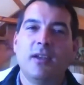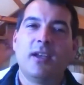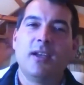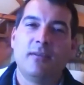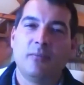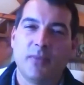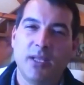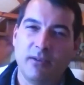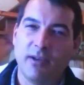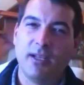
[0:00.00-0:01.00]

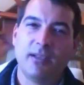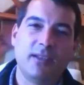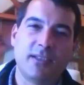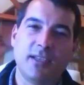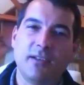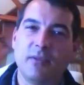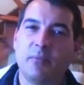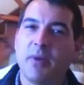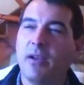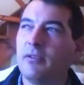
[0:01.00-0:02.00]
minerality instead of the
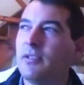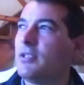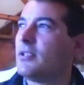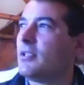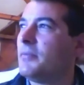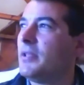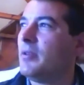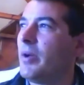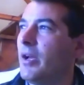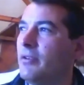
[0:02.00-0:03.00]
pyrazines. I mean, the
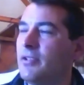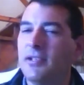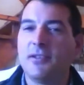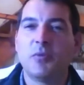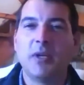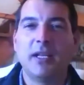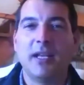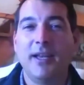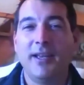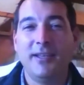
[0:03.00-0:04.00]
pyrazines, when it
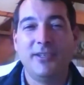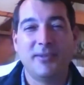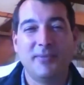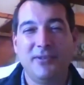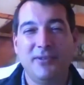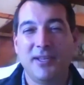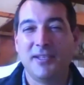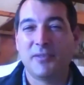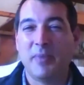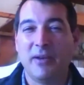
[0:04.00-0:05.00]
age, I mean, you get
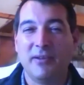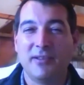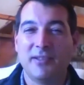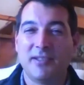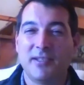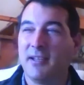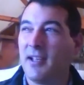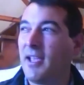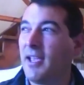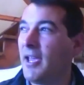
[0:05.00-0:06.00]
asparagus and
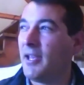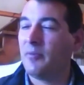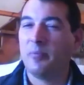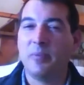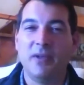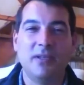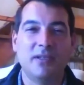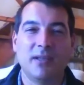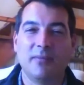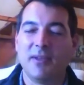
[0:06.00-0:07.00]
canned peas.
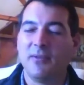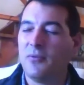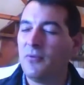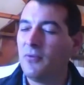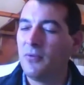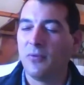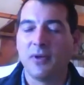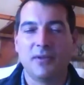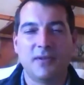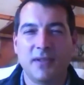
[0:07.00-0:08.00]
I mean, who
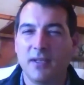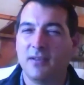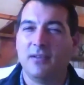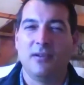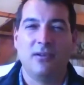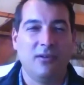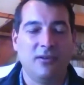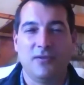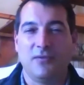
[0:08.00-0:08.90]
wants that in a glass of